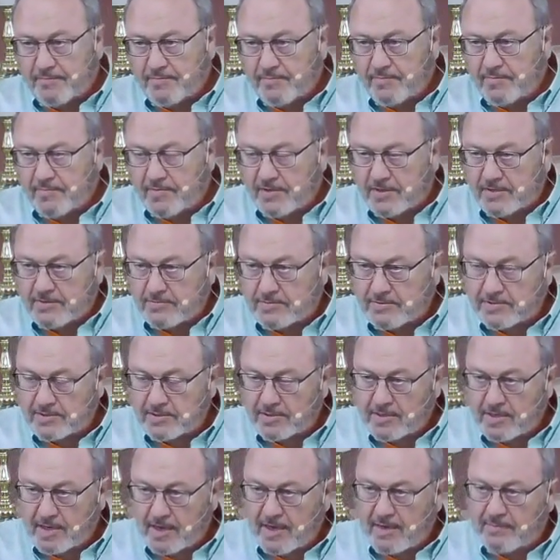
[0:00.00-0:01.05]
this was the
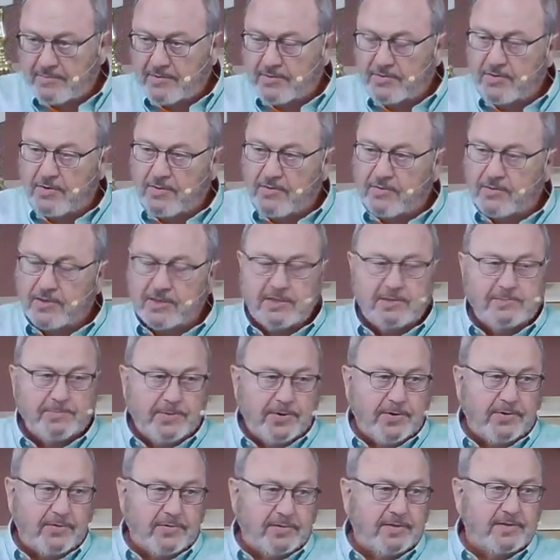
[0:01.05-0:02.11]
time that the Holy
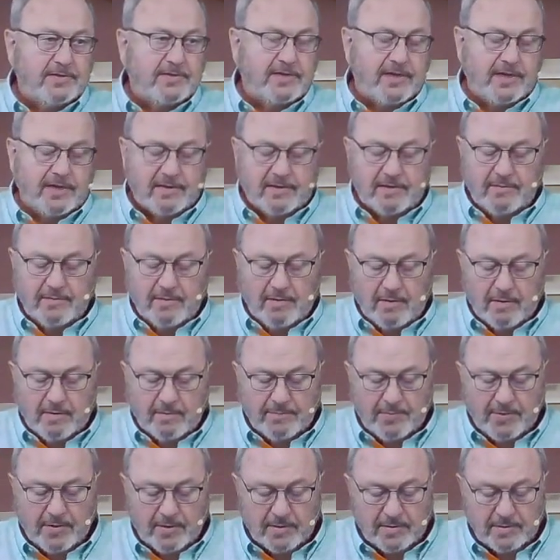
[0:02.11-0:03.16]
Spirit descended
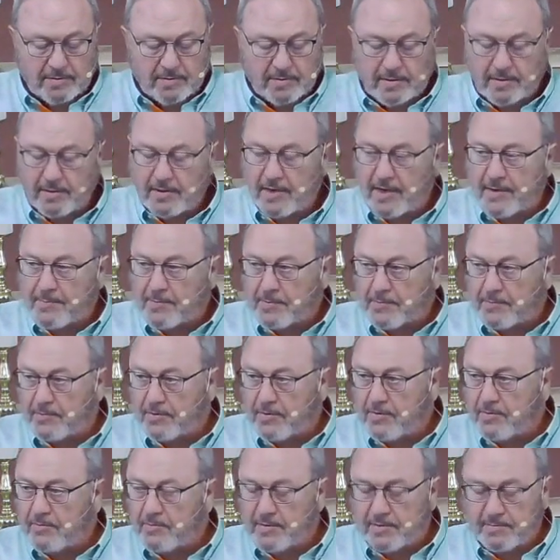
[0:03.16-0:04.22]
upon the upper
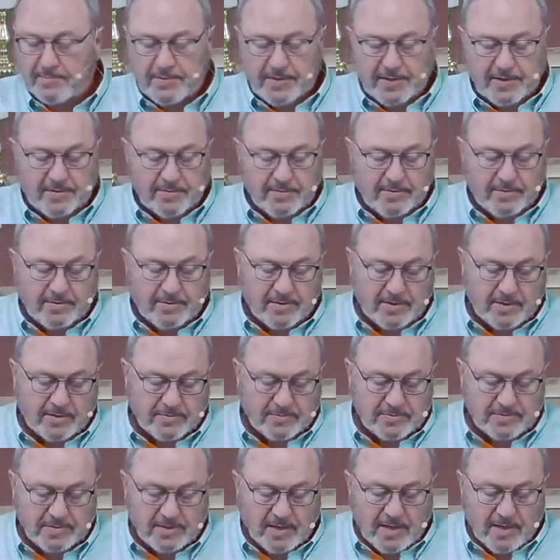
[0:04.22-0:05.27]
room and Peter and
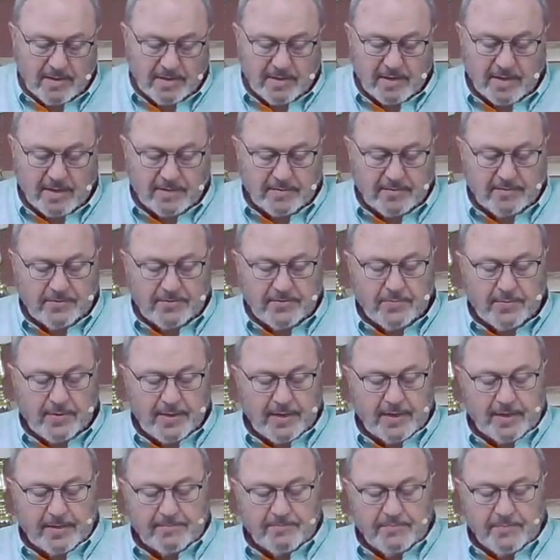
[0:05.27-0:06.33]
those, the
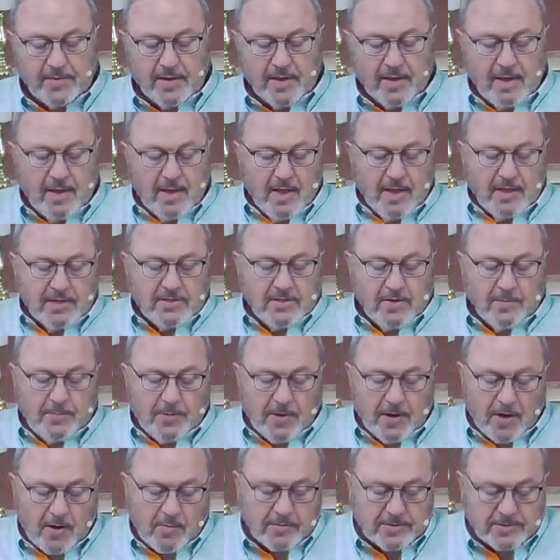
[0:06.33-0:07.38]
120. So
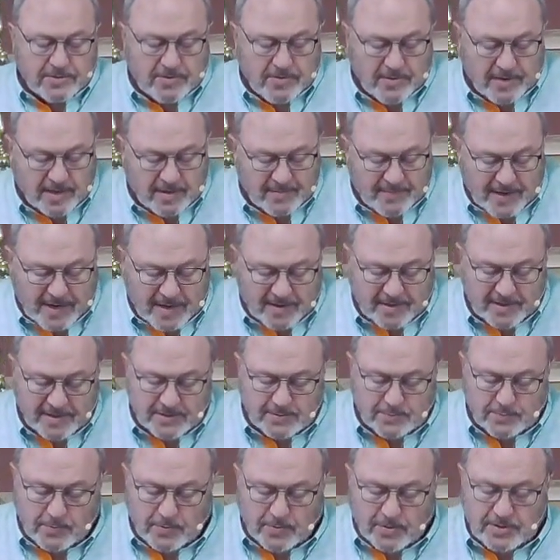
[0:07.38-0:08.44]
Paul was going about his
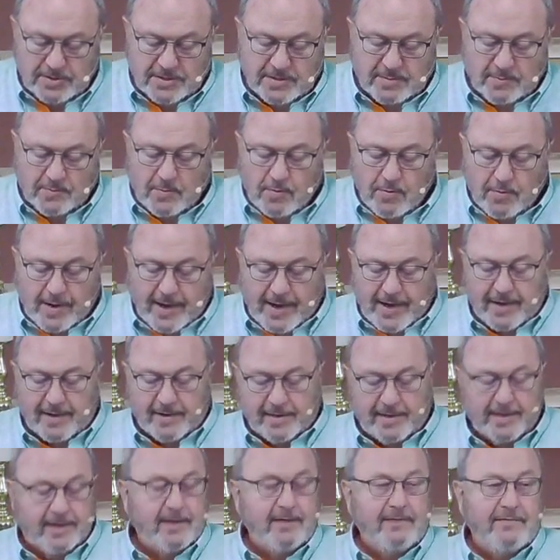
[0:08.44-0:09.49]
worship
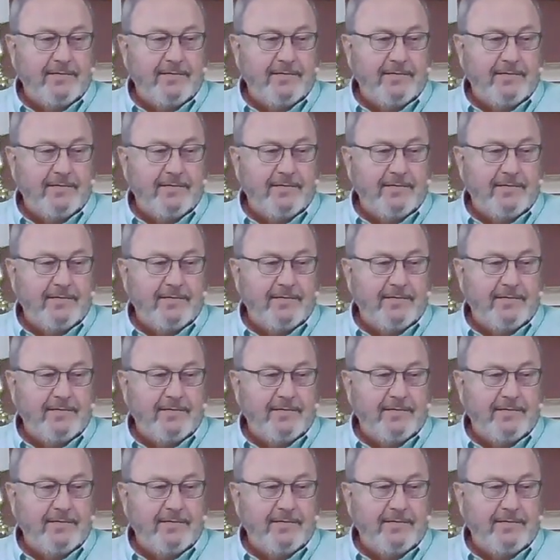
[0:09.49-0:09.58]
quietly